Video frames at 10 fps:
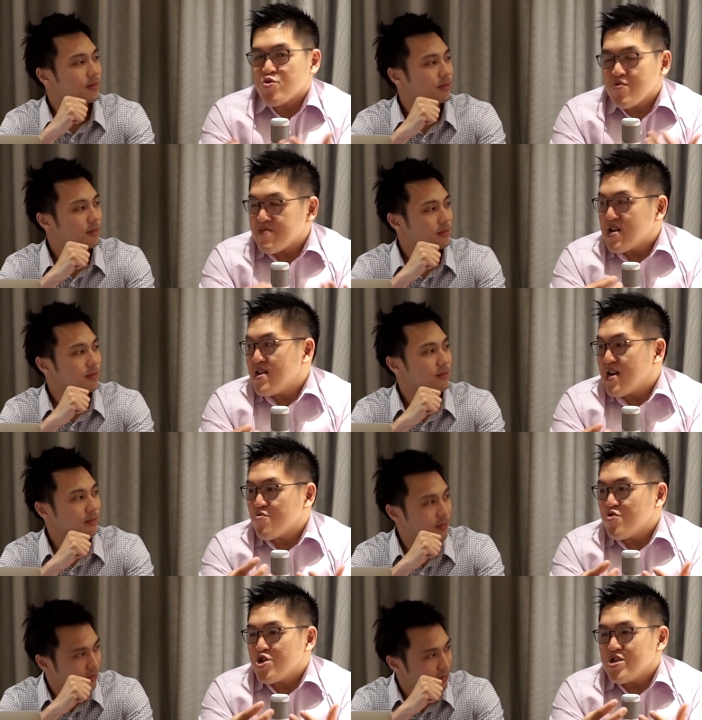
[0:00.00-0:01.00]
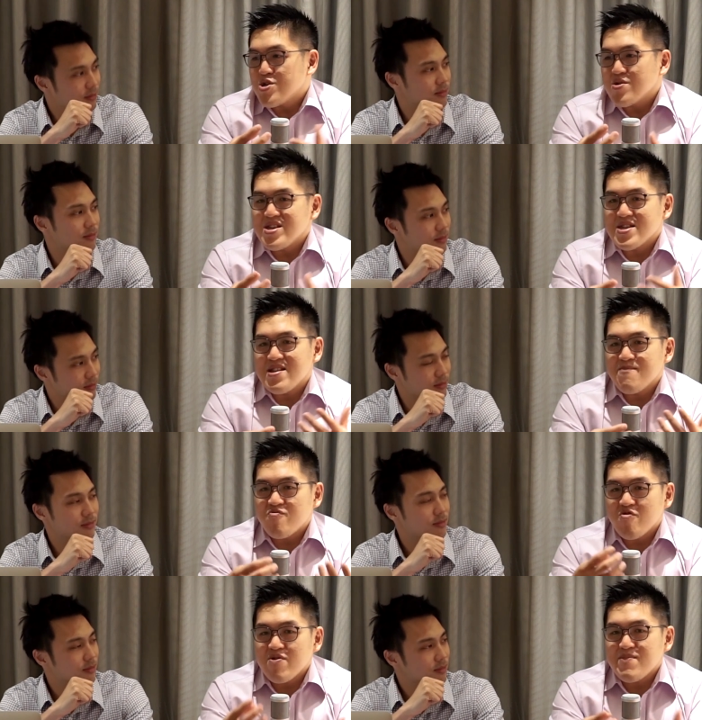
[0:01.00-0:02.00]
Speaker 1: scripting language. So it's a
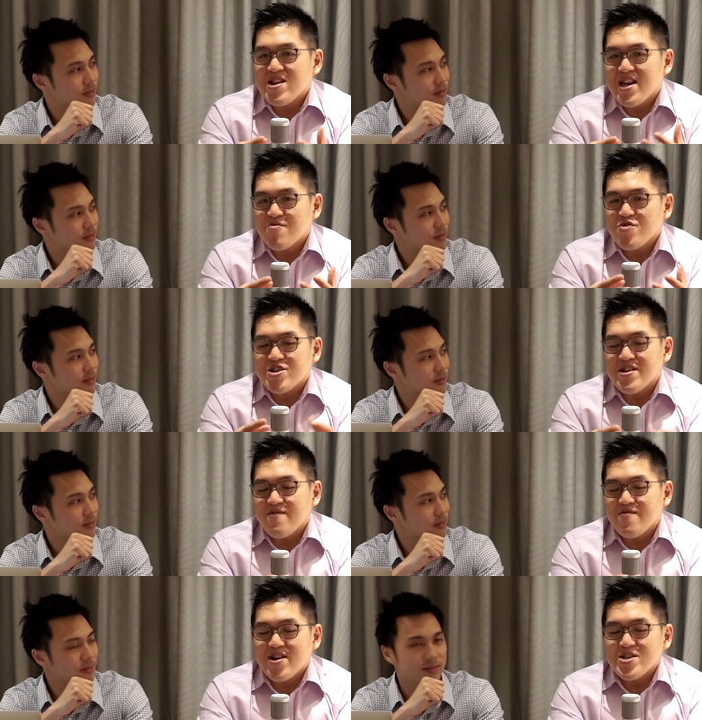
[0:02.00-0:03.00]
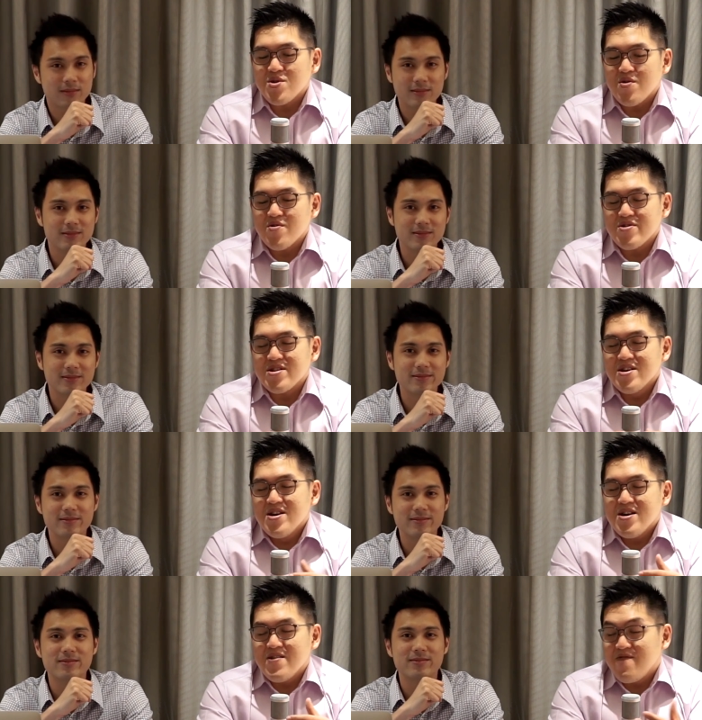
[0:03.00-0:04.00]
programming language that runs on
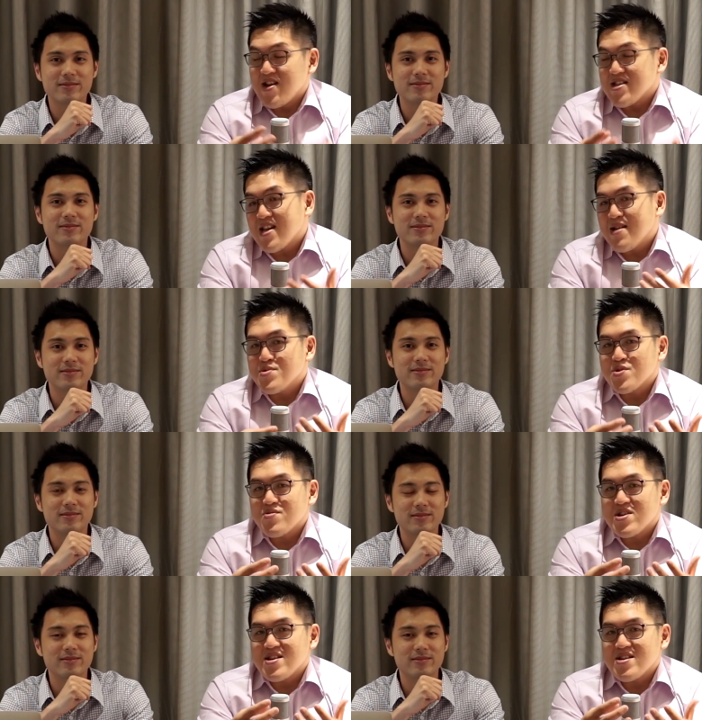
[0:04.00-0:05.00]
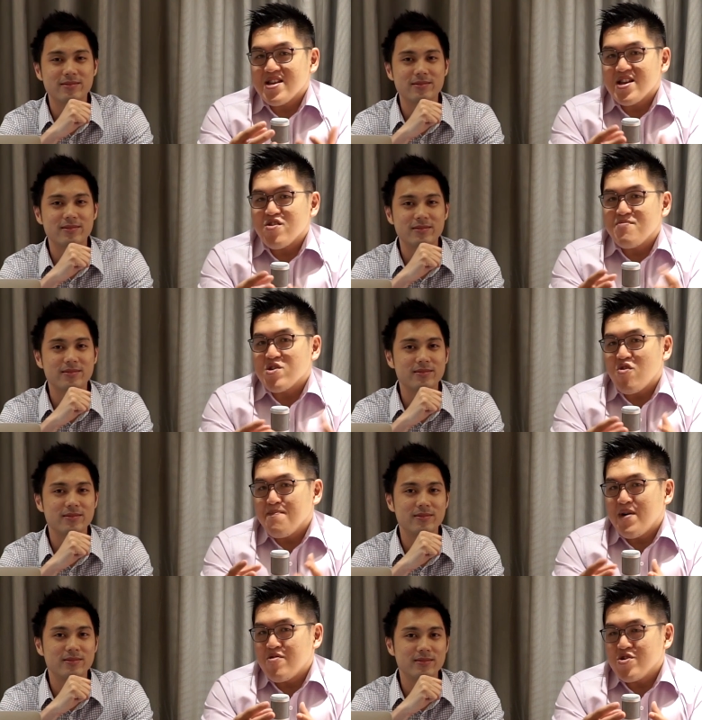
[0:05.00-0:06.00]
a runtime. So they, they cannot be
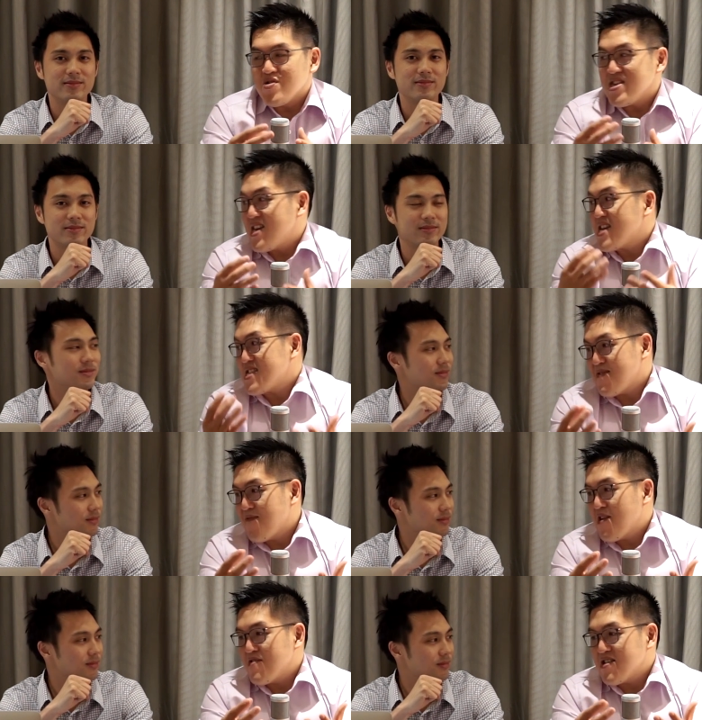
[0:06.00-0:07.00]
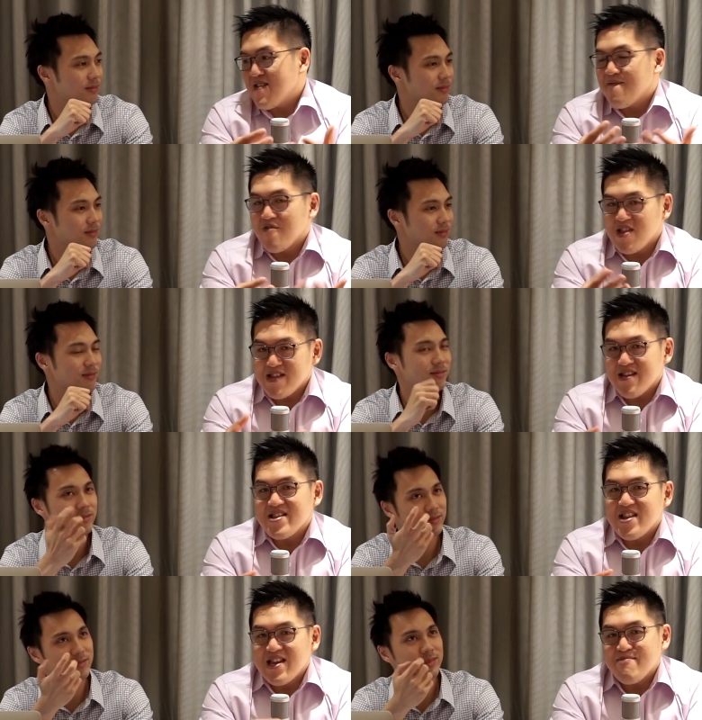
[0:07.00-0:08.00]
compiled into E X E file, right? Yeah, for
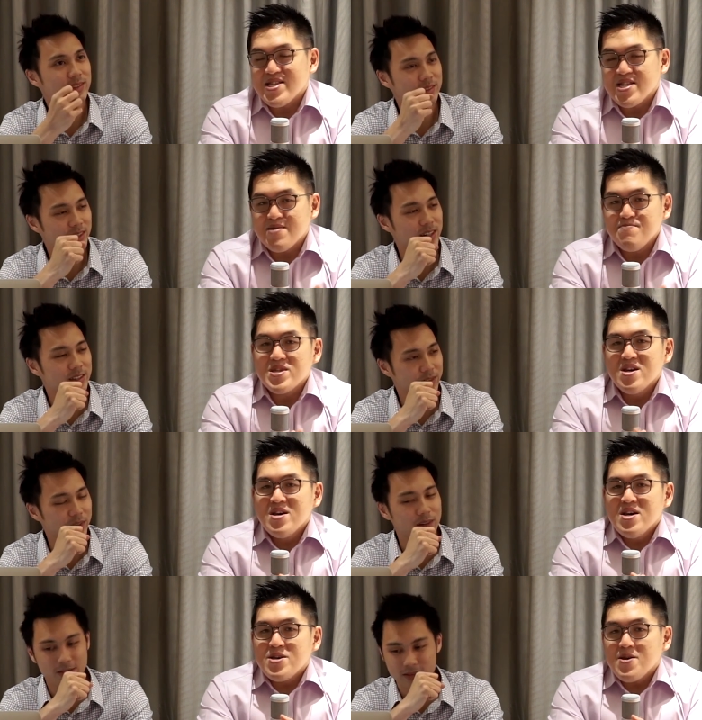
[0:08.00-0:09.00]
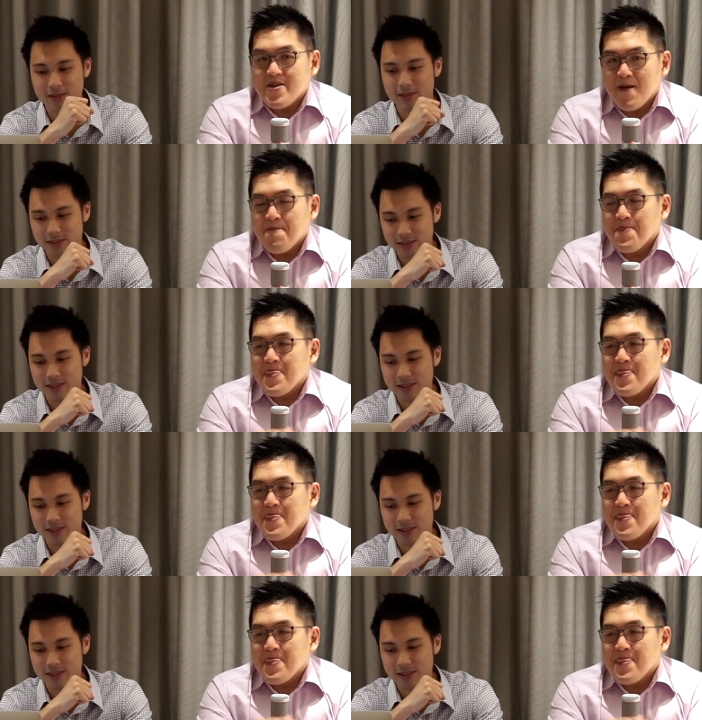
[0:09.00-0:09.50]
in layman's terms. Oh. Yeah.